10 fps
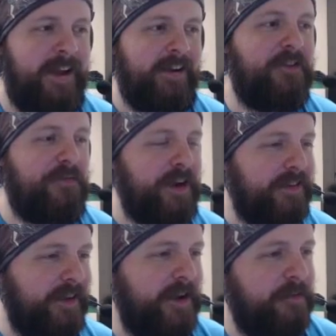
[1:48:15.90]

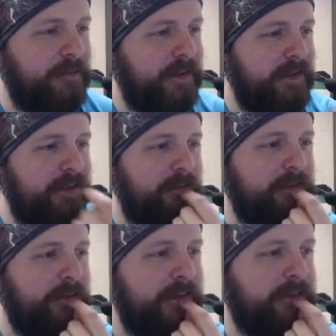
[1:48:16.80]
Infected. Welcome
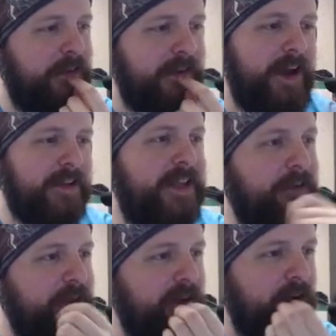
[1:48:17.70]
to Viking Squad. Yes, there
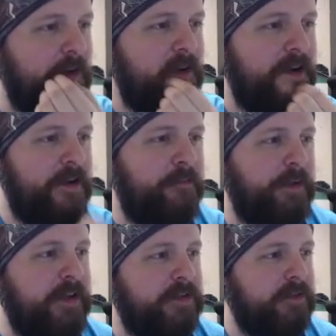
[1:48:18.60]
we go.
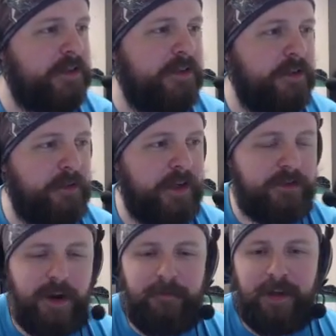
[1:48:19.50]
Bean switch, glue 3,
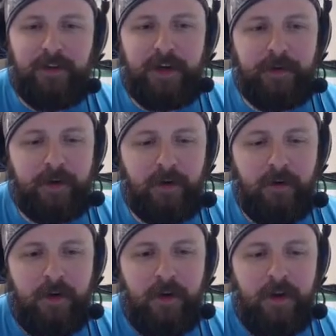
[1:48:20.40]
scrap metal. There we go.
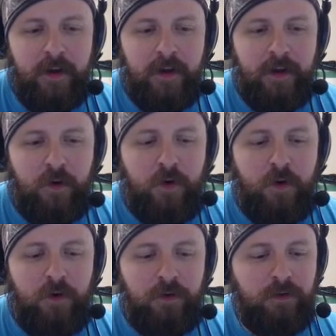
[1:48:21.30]

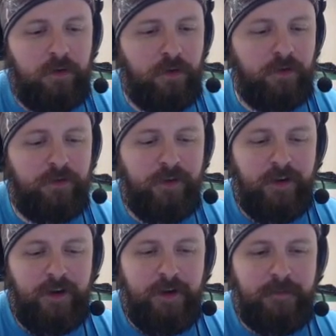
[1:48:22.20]
Woof.
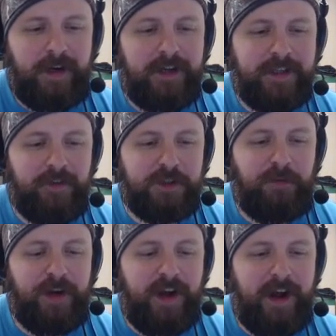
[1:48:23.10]
My guys' levels are
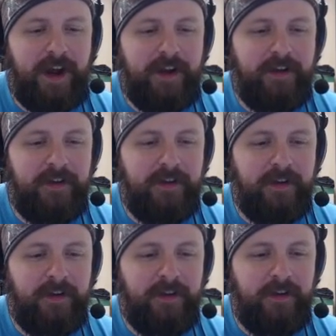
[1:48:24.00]
pretty high.
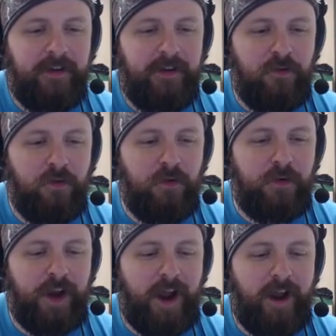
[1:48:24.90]
Oh,
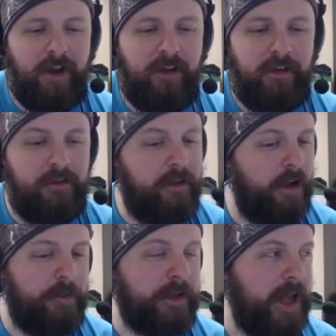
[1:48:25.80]
yeah. I'm
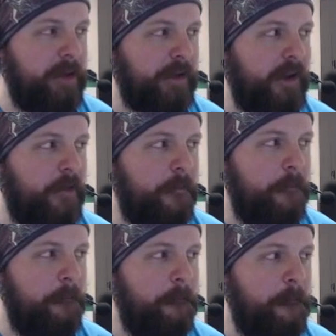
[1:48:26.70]
going to pick the hammer gal.
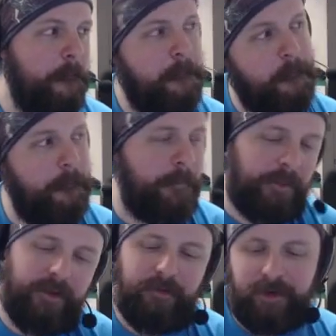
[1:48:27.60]

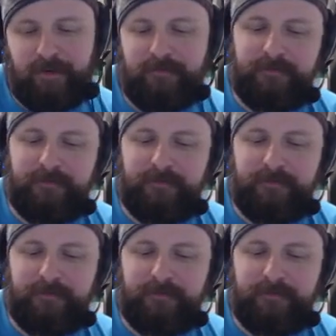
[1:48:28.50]
There we go.